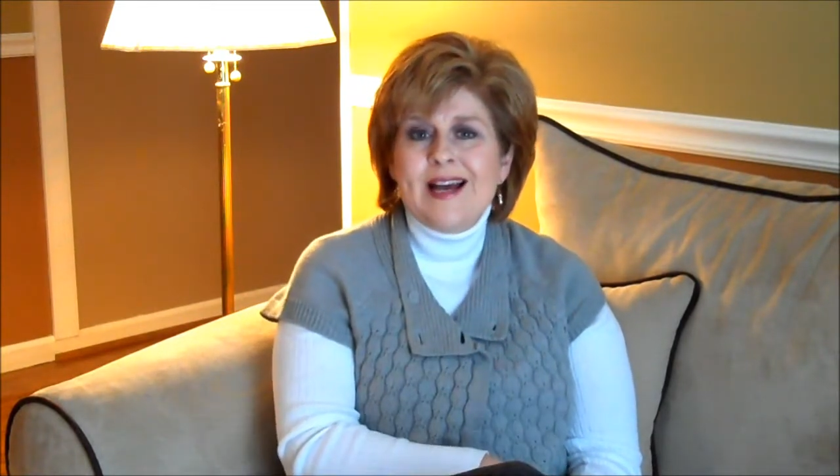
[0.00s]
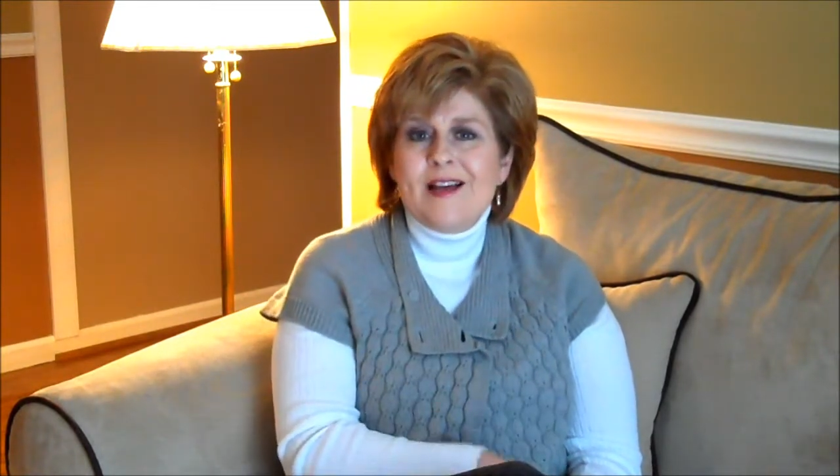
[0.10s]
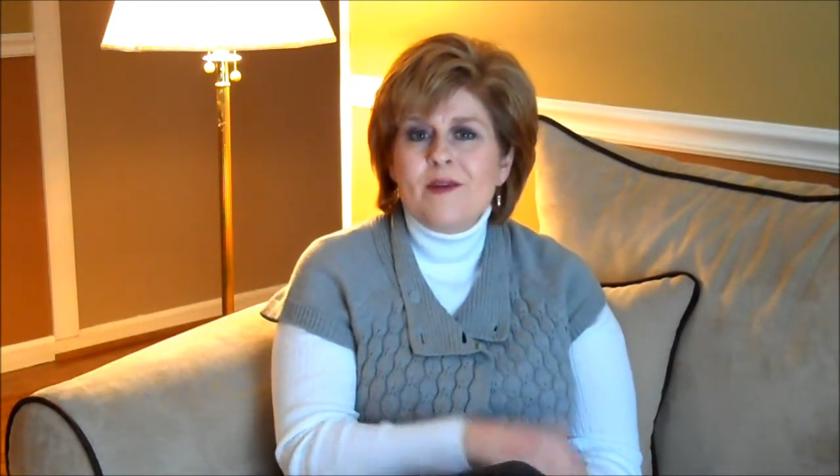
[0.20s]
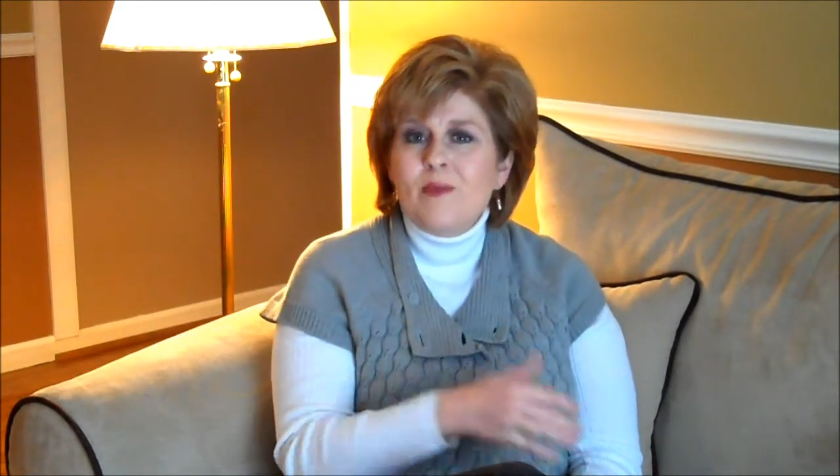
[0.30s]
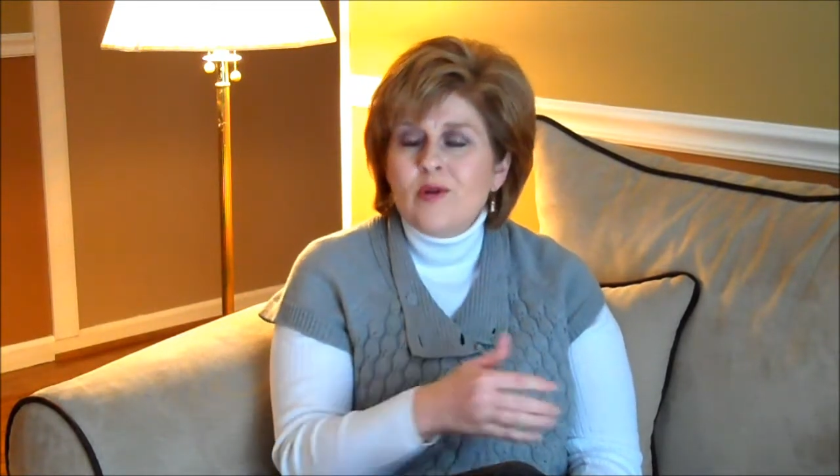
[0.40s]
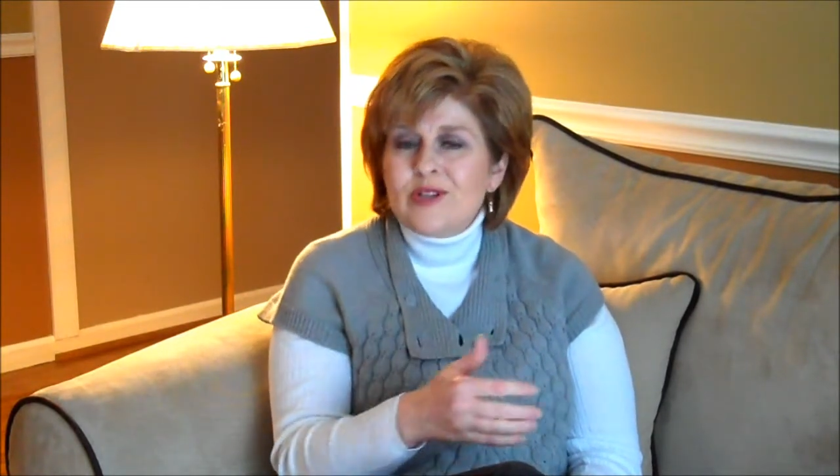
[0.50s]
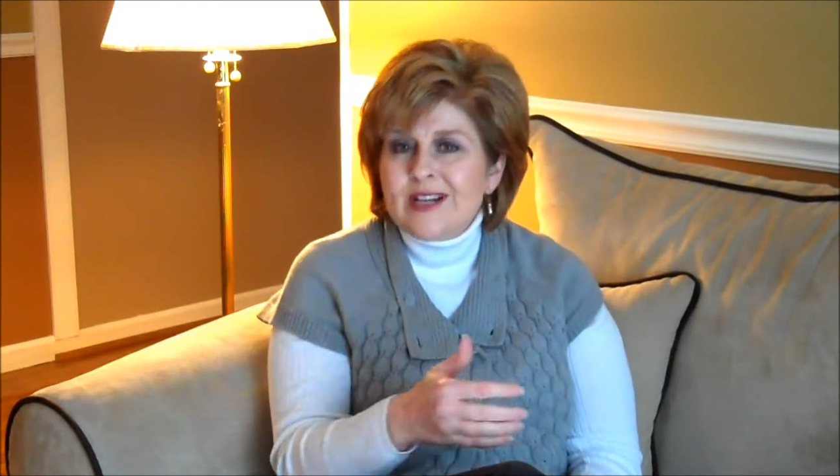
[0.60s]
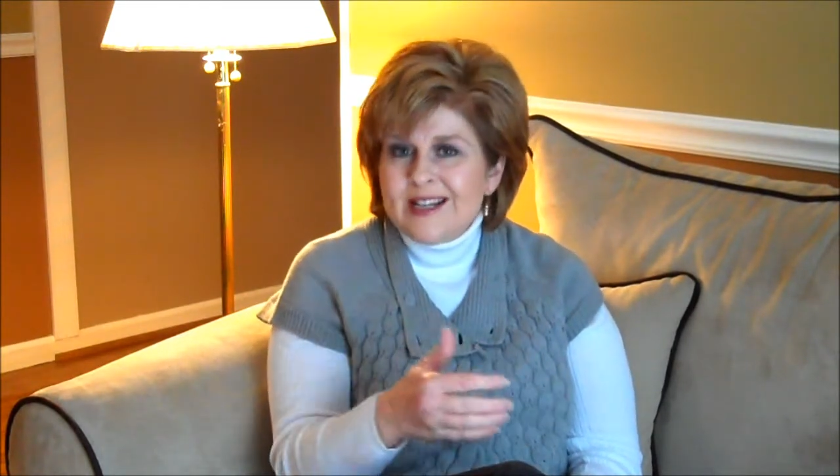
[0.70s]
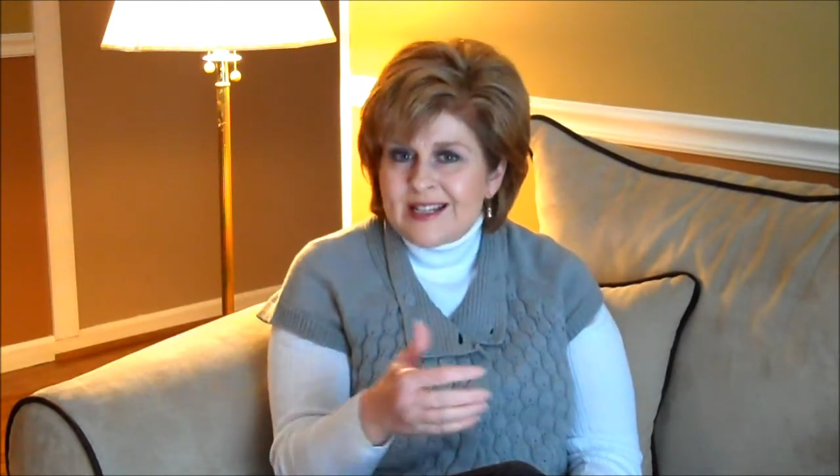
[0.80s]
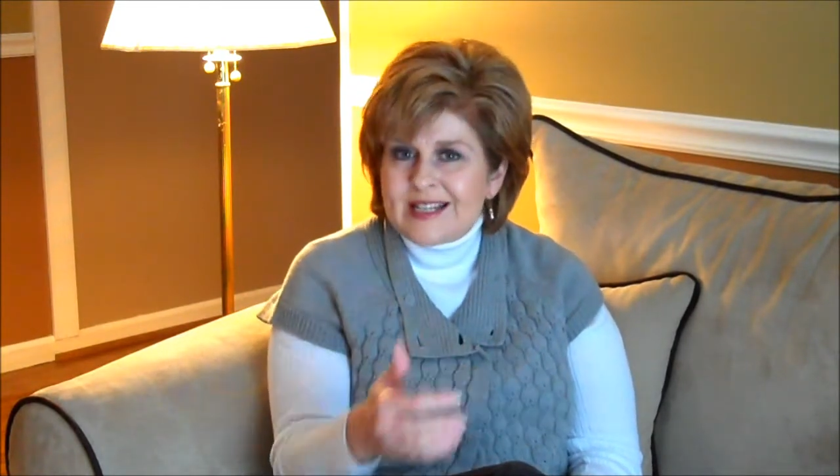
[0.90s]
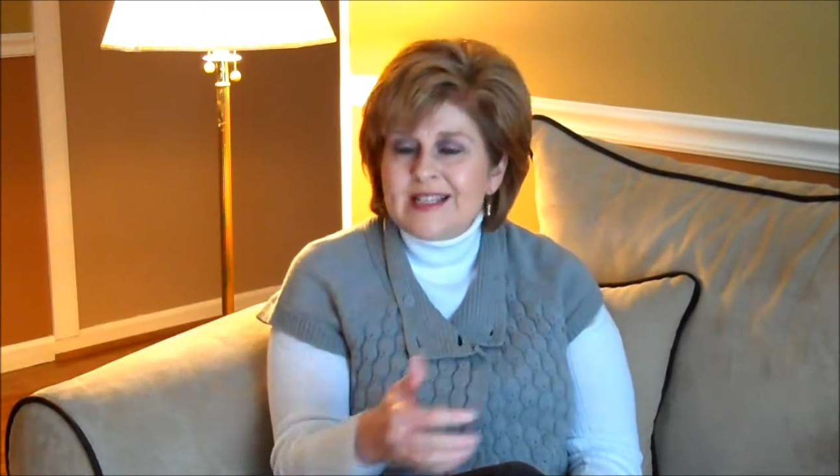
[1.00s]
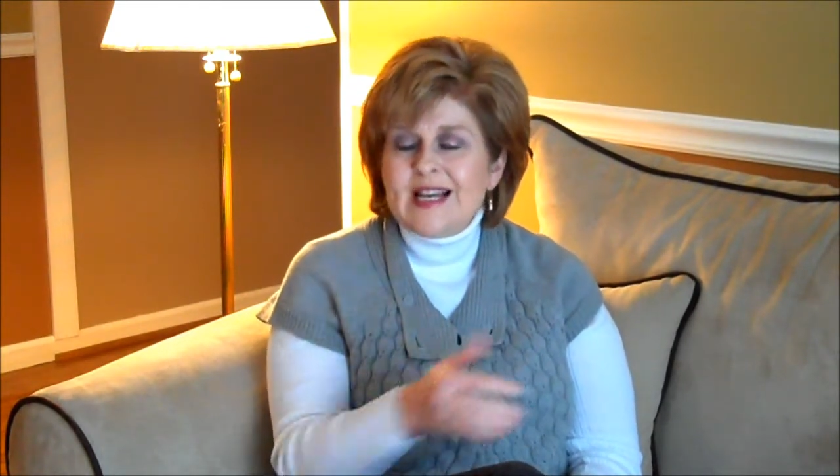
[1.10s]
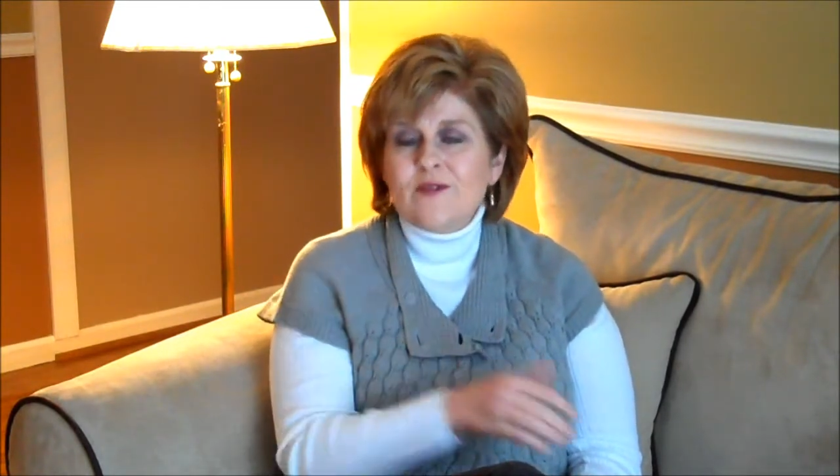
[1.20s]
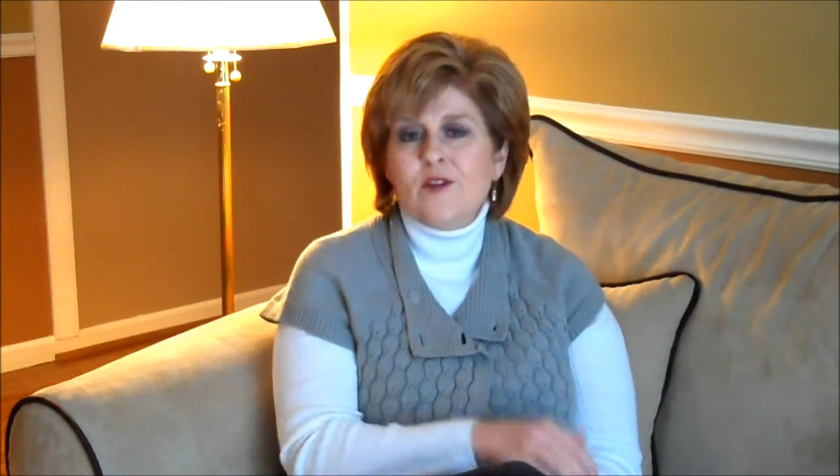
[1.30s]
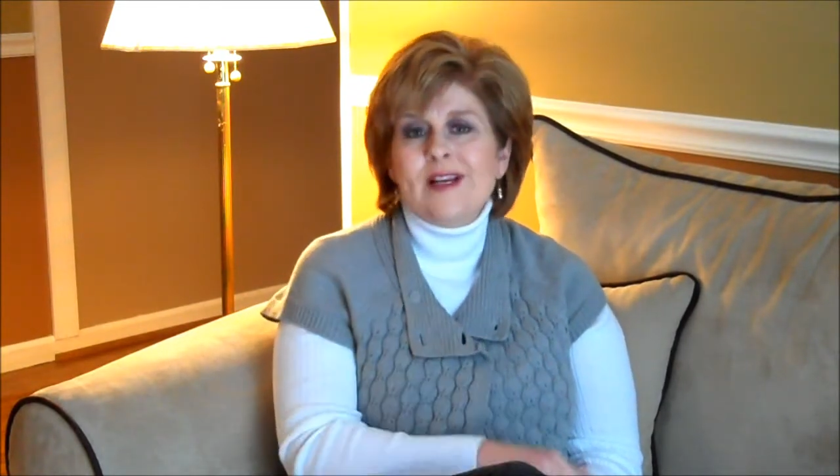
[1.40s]
the most
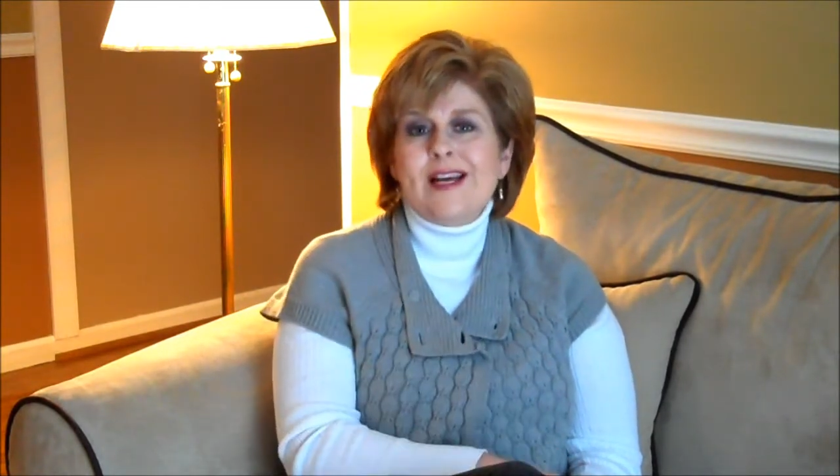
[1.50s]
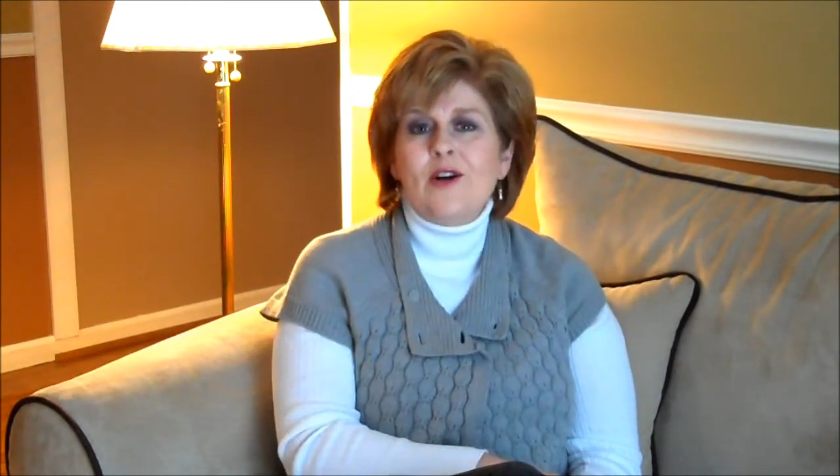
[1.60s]
successful in,